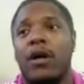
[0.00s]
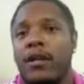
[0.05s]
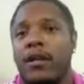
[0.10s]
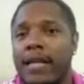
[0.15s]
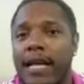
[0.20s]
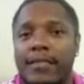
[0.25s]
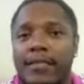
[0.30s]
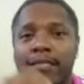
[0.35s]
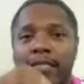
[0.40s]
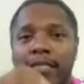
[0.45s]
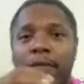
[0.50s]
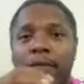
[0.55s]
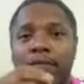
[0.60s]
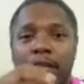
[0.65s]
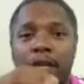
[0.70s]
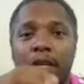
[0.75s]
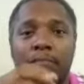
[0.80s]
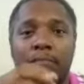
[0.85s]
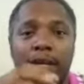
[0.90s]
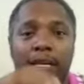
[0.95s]
That's
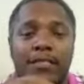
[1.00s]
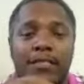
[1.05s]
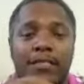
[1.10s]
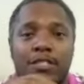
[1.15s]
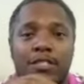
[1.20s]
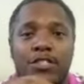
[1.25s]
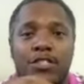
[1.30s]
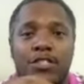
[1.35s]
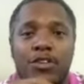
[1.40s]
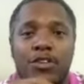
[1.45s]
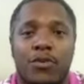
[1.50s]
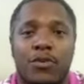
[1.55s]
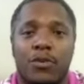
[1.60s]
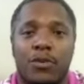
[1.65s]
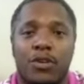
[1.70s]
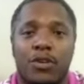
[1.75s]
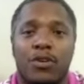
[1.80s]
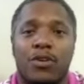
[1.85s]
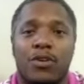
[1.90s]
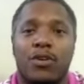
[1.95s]
definitely a place that you're going
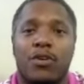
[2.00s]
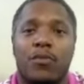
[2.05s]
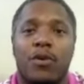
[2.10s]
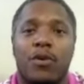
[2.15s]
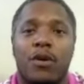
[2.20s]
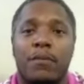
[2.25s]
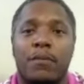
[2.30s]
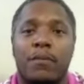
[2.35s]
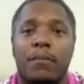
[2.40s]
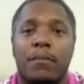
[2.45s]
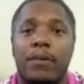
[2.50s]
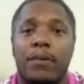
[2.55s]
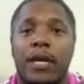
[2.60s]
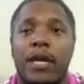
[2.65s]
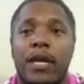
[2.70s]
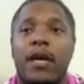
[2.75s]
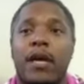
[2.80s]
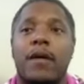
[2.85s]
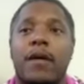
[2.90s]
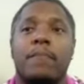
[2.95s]
to want them to be.